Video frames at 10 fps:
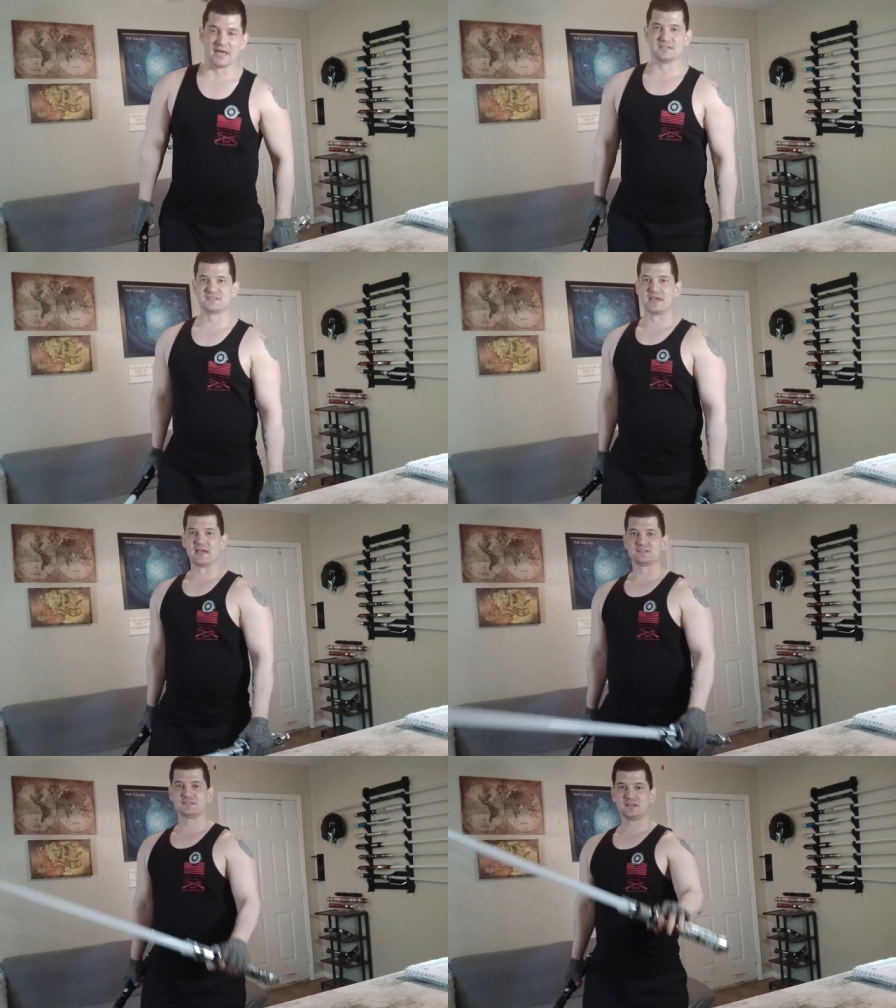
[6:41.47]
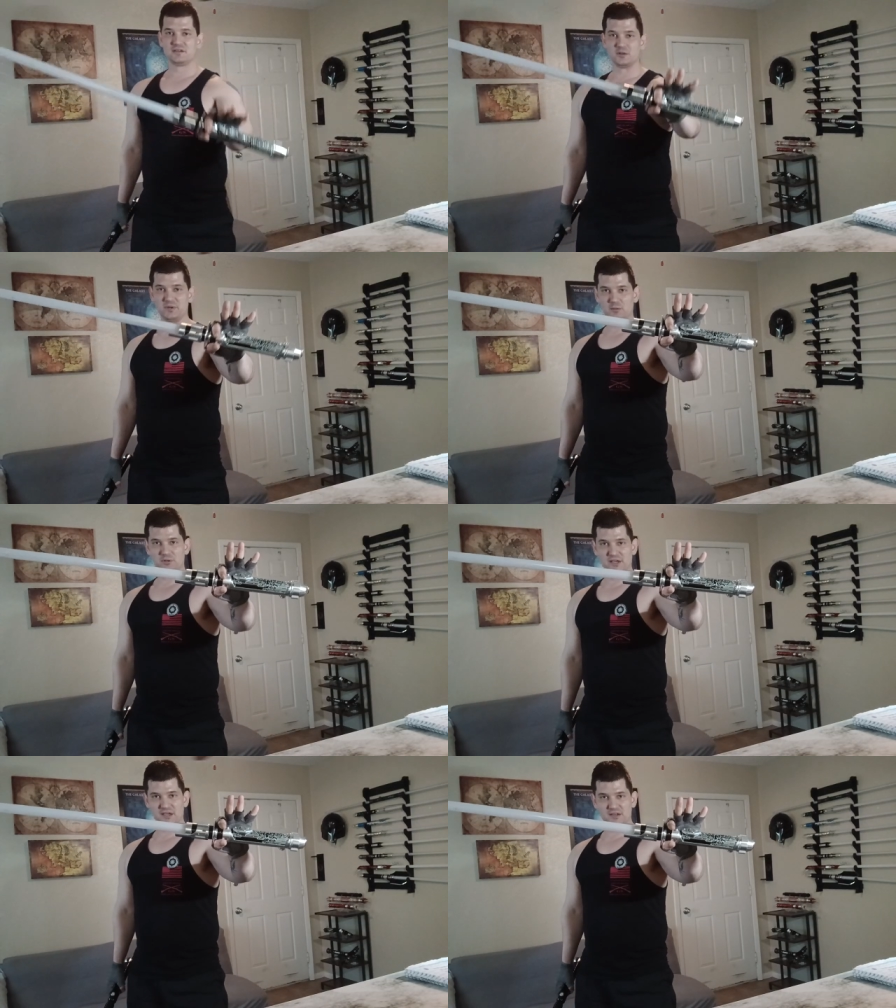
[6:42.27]
that the big
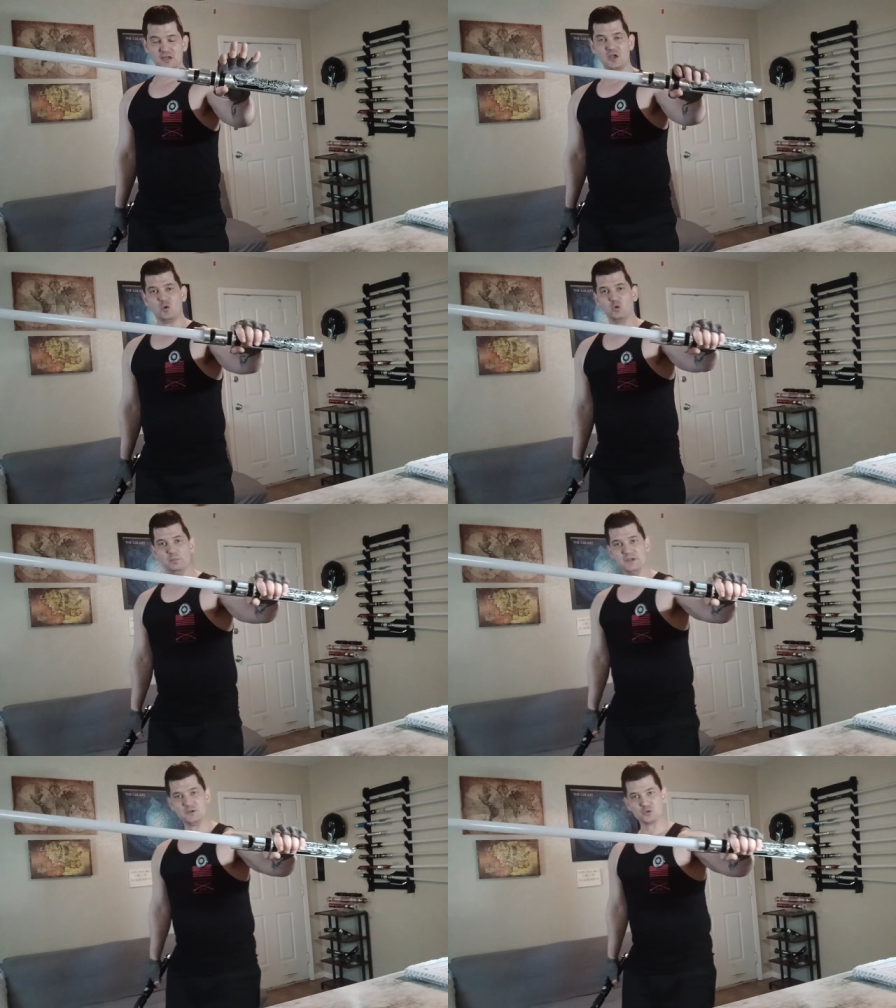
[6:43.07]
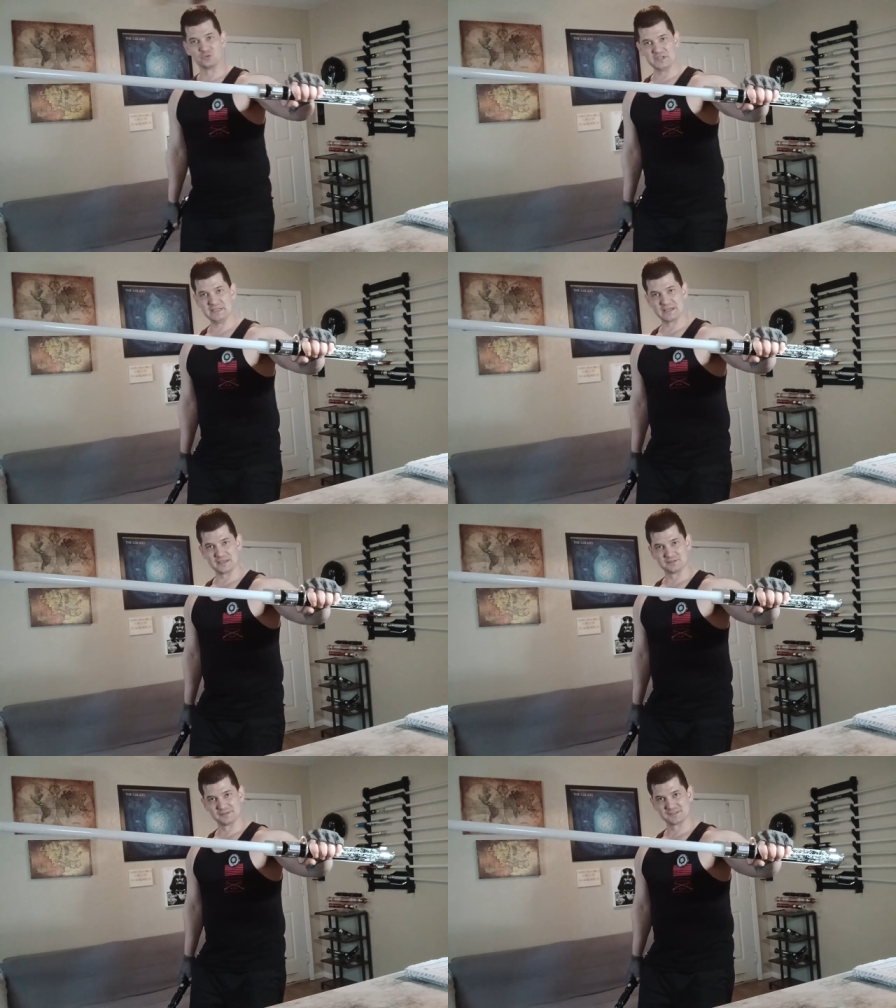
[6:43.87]
blade will be in your lead
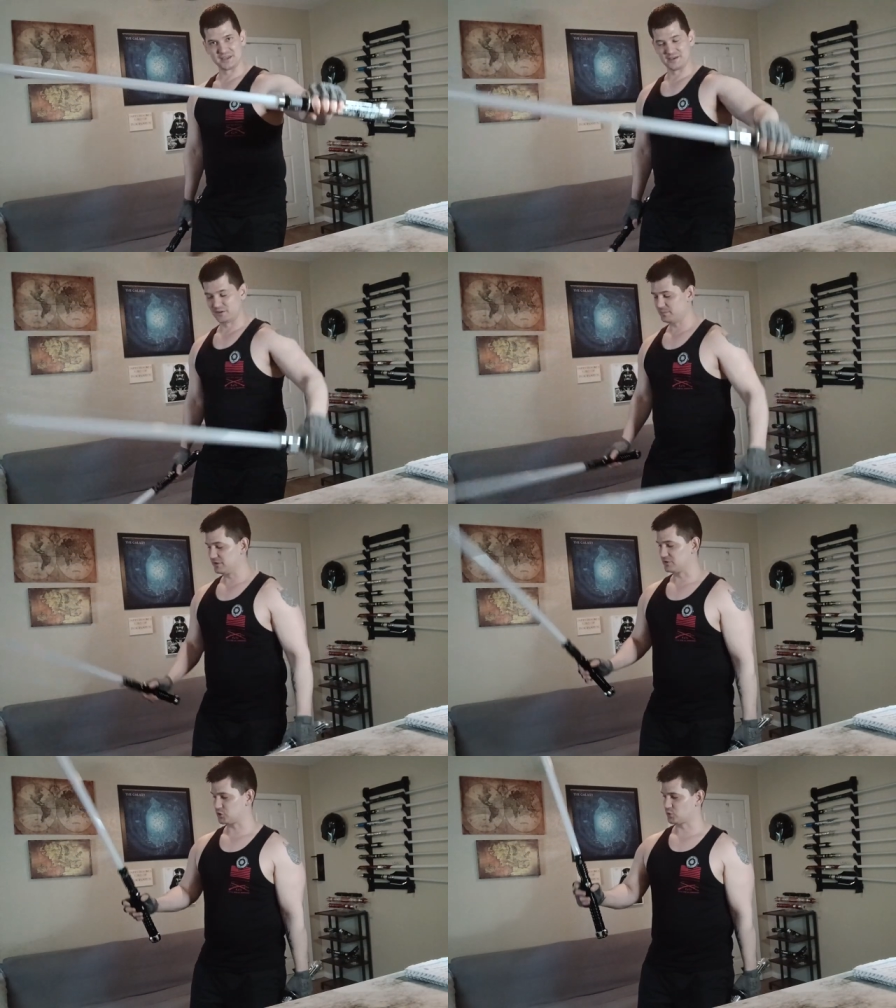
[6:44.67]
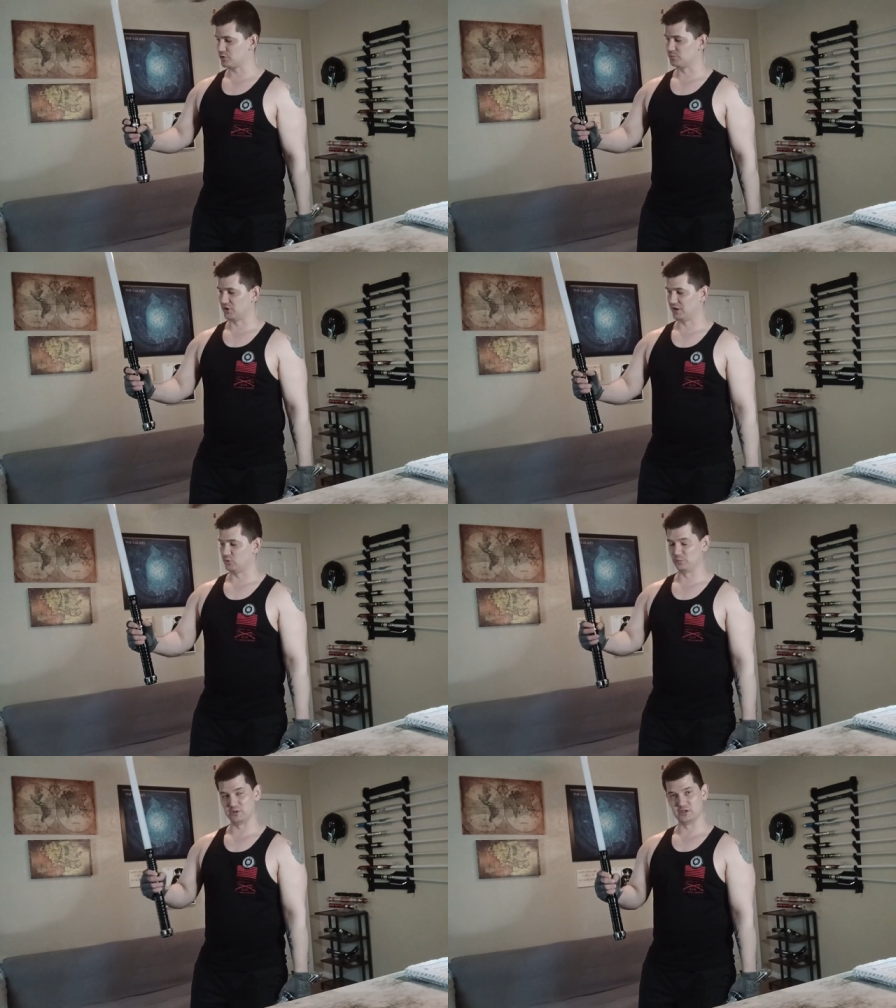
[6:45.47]
hand this time, the shorter blade
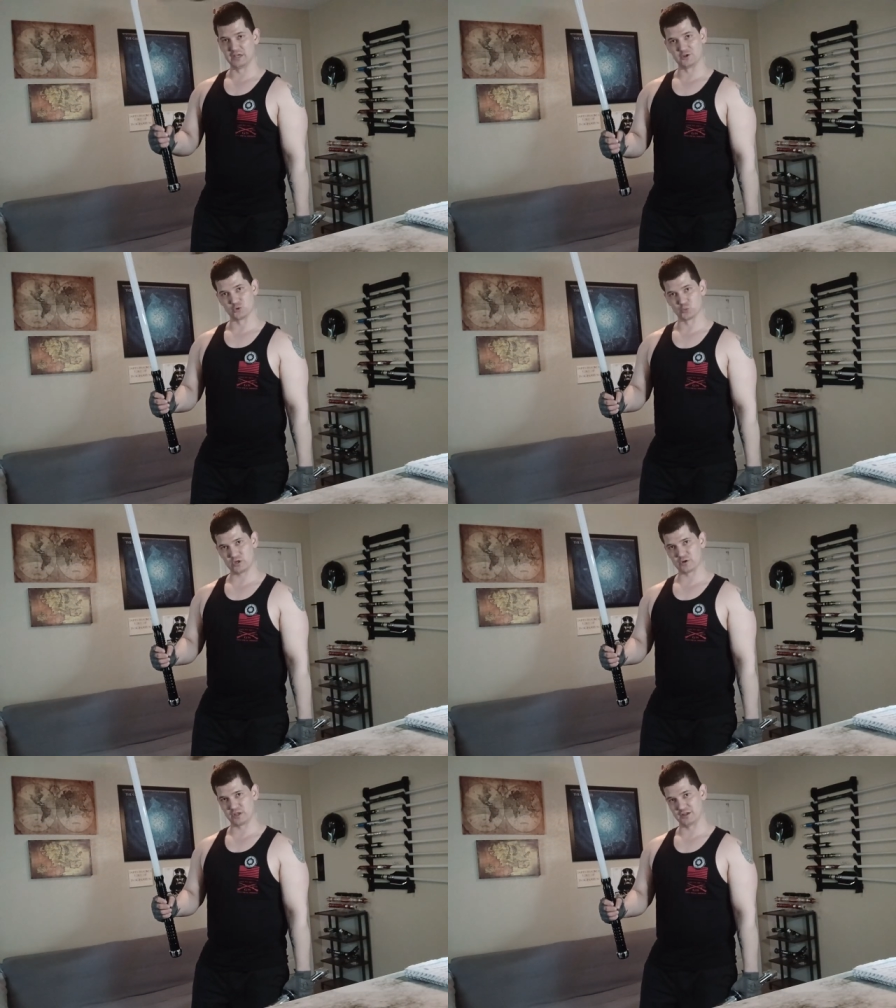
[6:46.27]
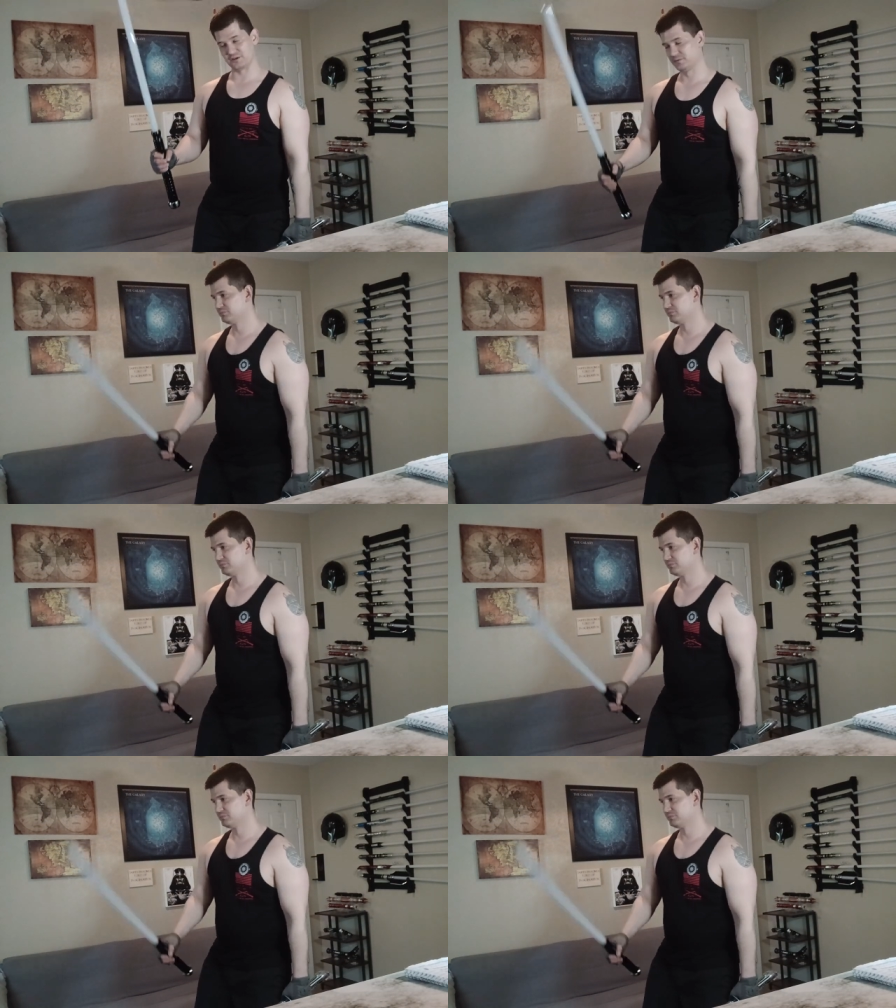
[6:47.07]
will be in your rear hand.